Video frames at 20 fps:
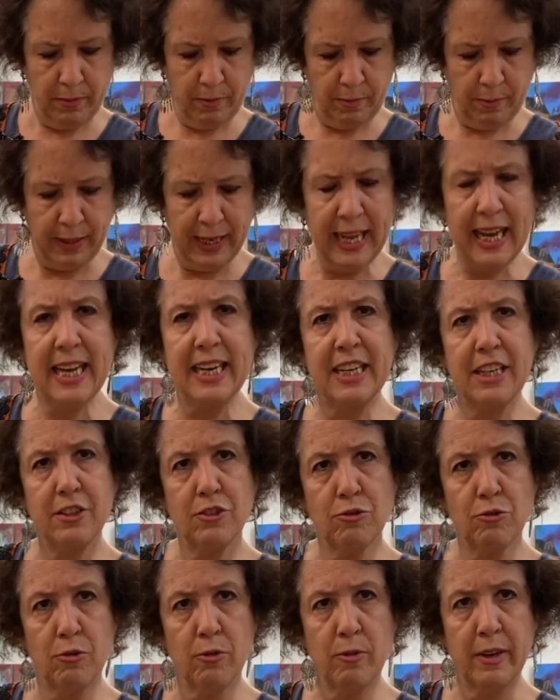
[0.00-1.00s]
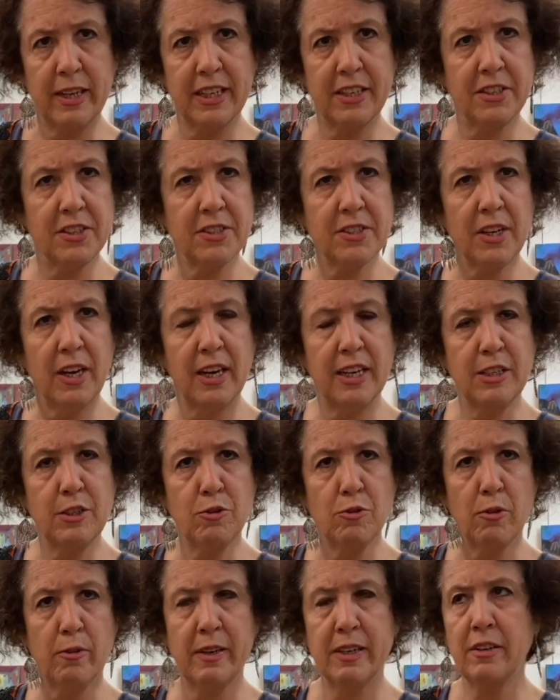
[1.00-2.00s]
planning drawing, a design
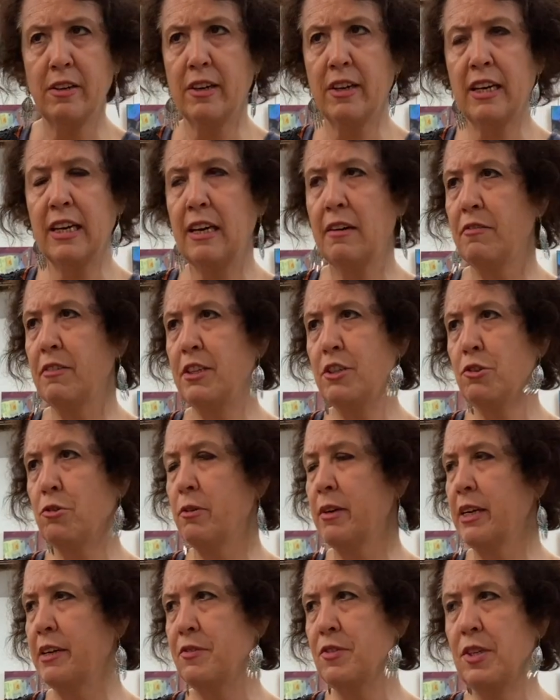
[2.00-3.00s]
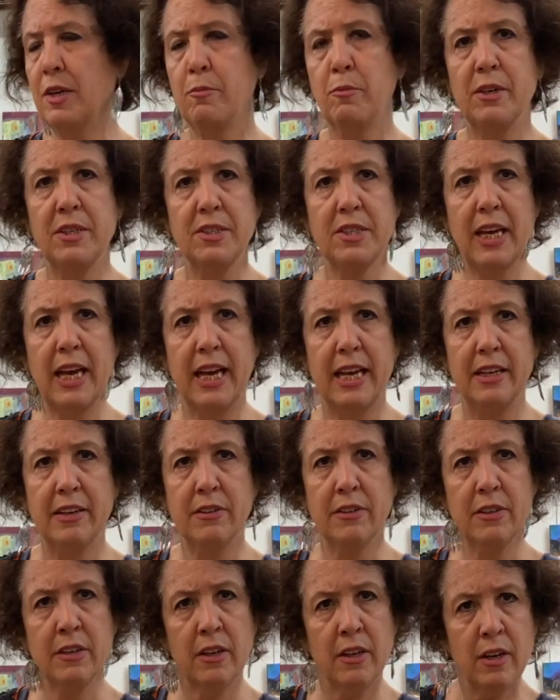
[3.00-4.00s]
drawing, not a lovely drawing of someone's hand,
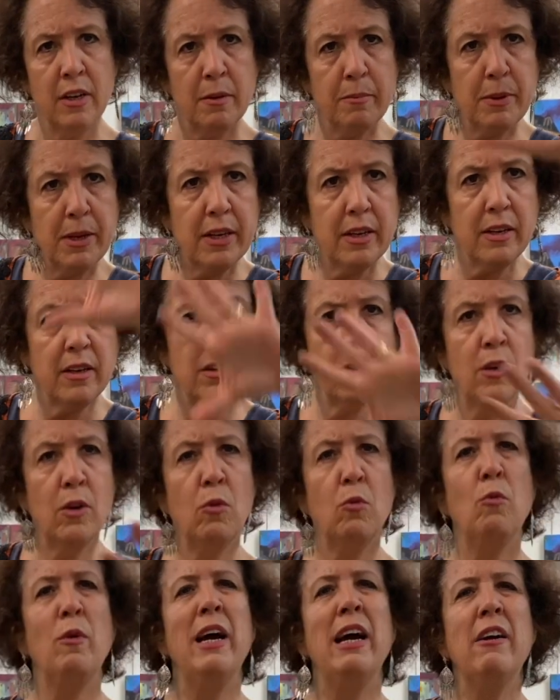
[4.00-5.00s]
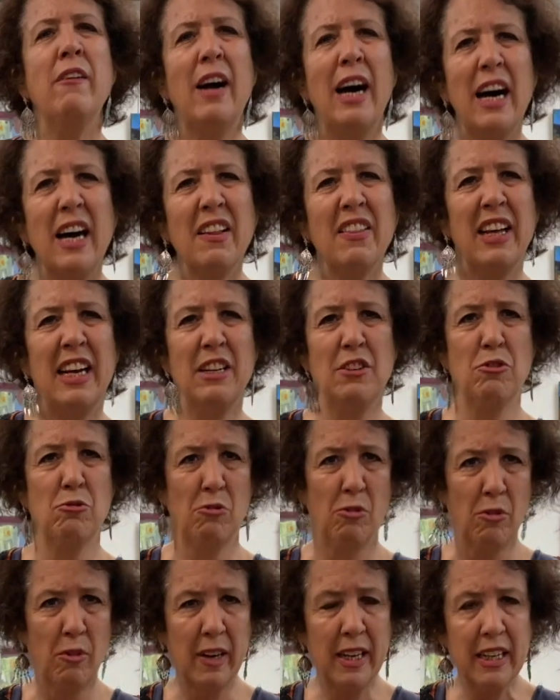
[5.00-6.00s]
but a where are they
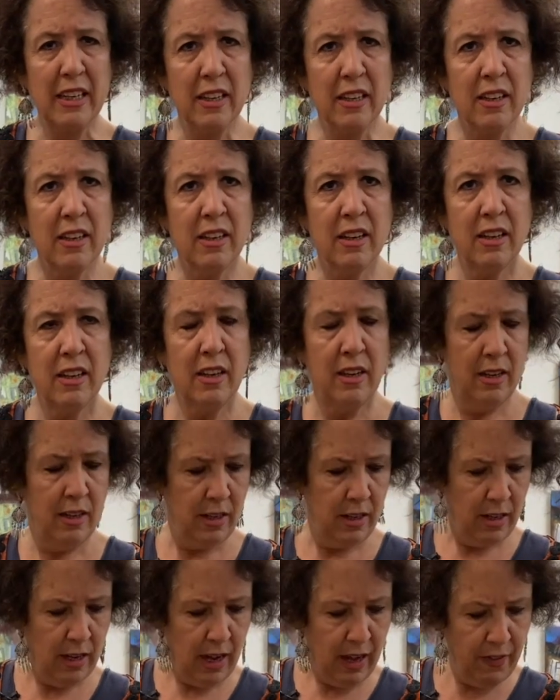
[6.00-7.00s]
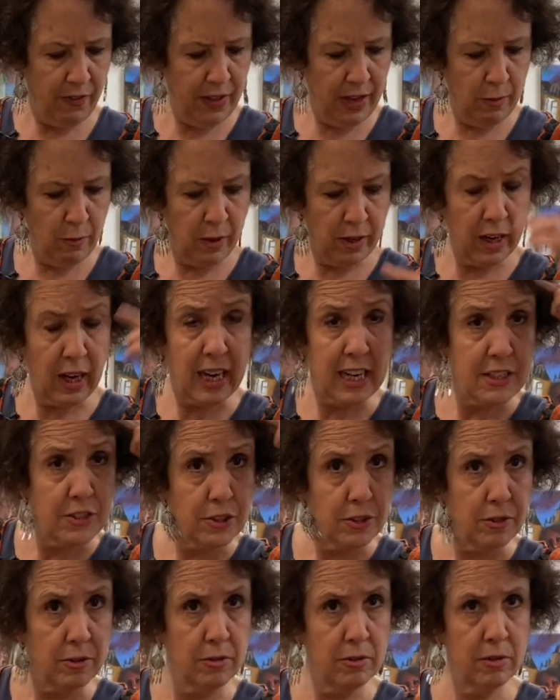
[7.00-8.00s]
drawing? Yeah. And then what I
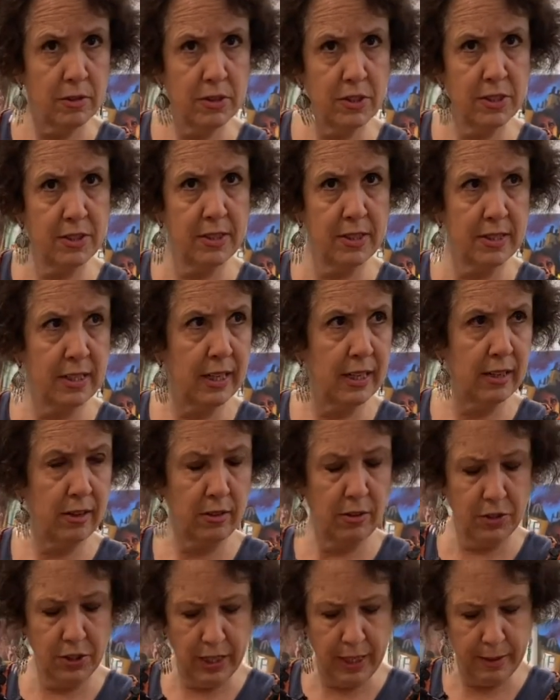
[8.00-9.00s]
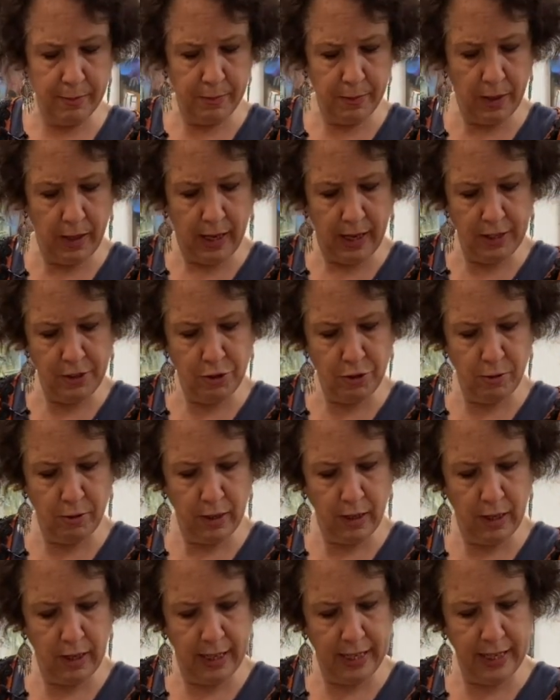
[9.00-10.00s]
do, just as a little tip, I draw
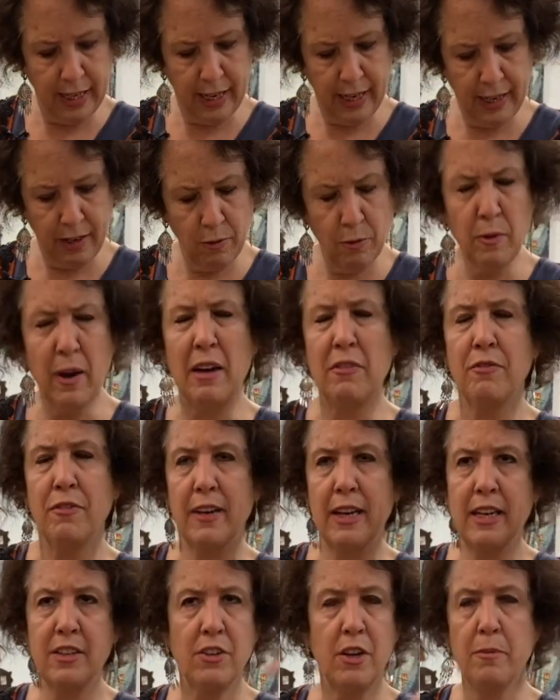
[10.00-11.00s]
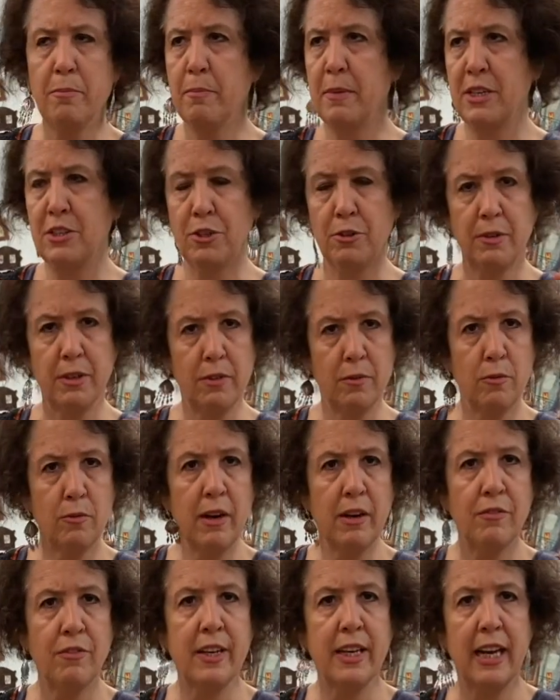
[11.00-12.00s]
a line roughly, don't measure it,
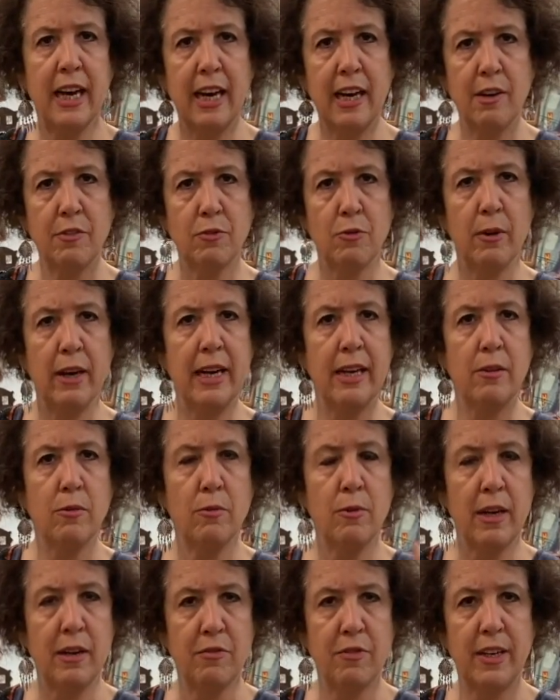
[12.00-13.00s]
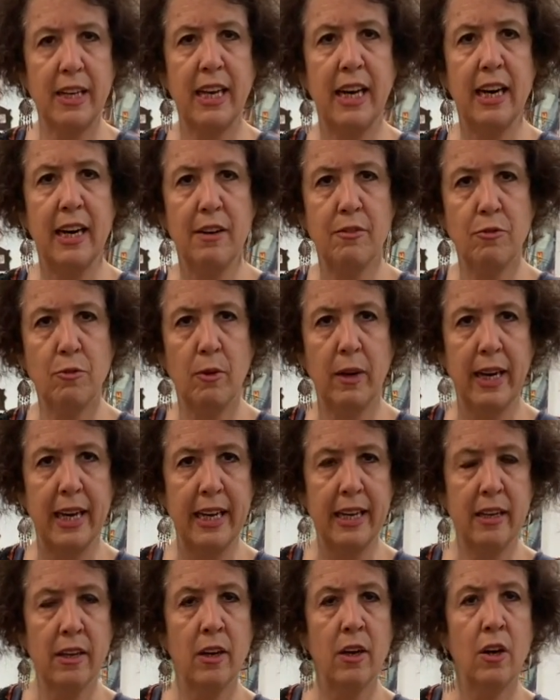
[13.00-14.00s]
roughly halfway, roughly halfway